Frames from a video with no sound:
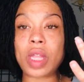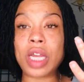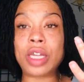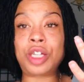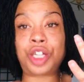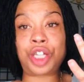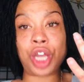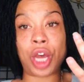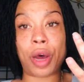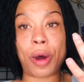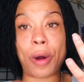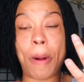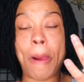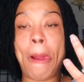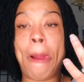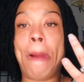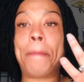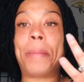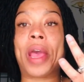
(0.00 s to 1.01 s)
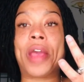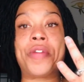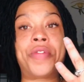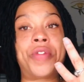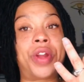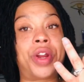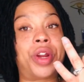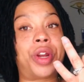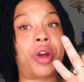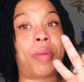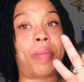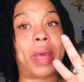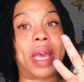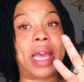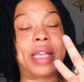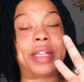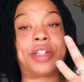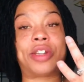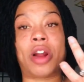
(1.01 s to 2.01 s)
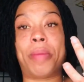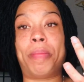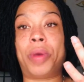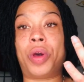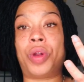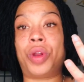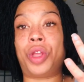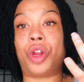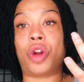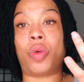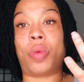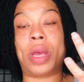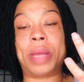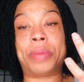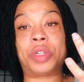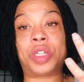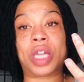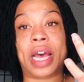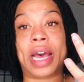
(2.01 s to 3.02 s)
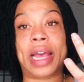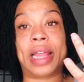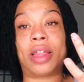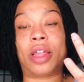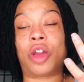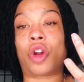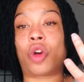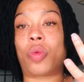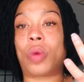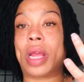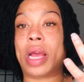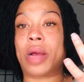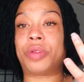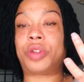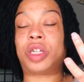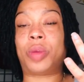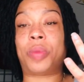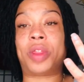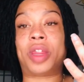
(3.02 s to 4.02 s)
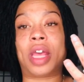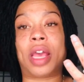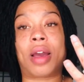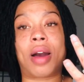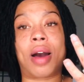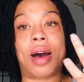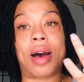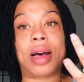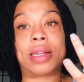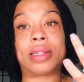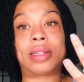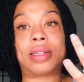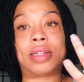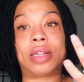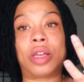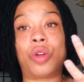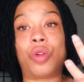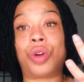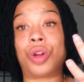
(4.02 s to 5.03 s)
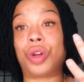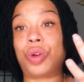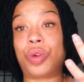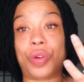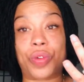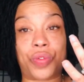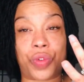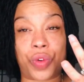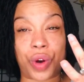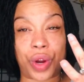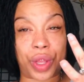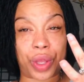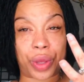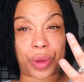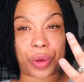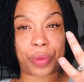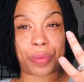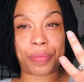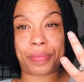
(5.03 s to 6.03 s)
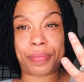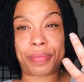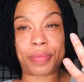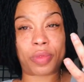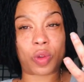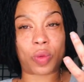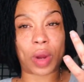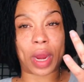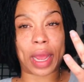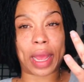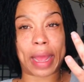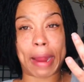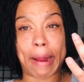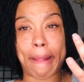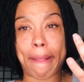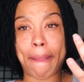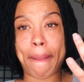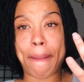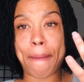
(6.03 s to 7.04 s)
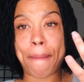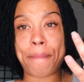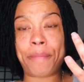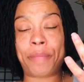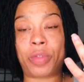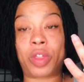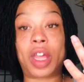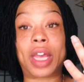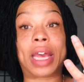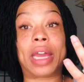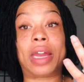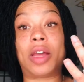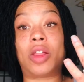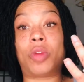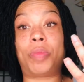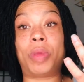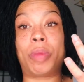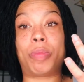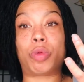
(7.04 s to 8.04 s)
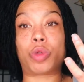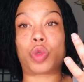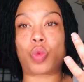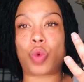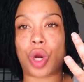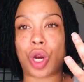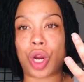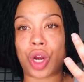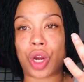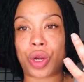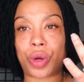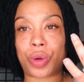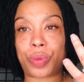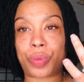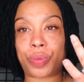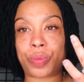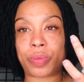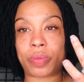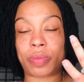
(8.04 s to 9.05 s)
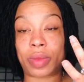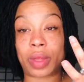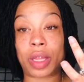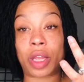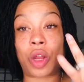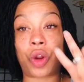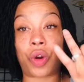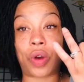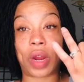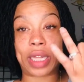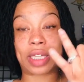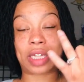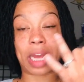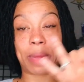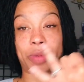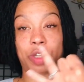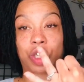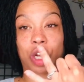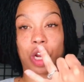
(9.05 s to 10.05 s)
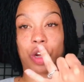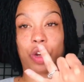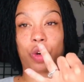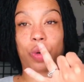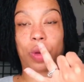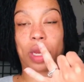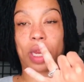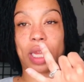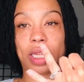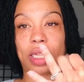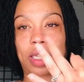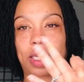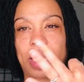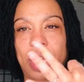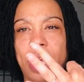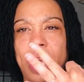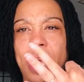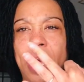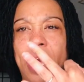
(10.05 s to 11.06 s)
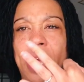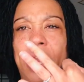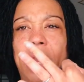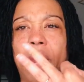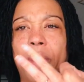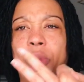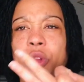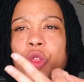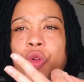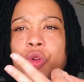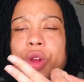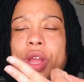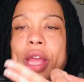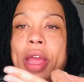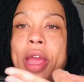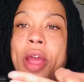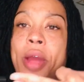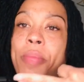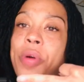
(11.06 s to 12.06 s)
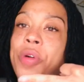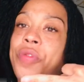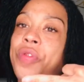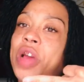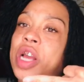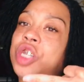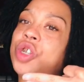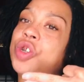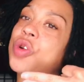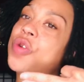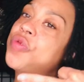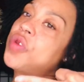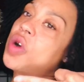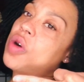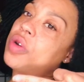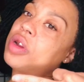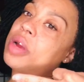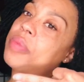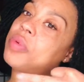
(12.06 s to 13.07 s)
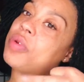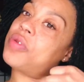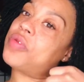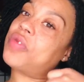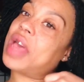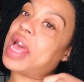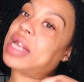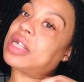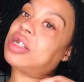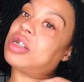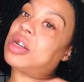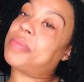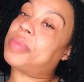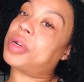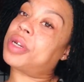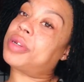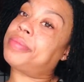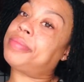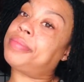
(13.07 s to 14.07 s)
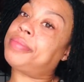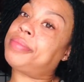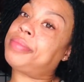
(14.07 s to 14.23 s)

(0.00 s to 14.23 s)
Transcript: So pay for your domain, start building your website, look around, see what they cost, see who can do it for you, right? Look at other people's work. Great time to start doing this. Number 3, professional phone number and fax number.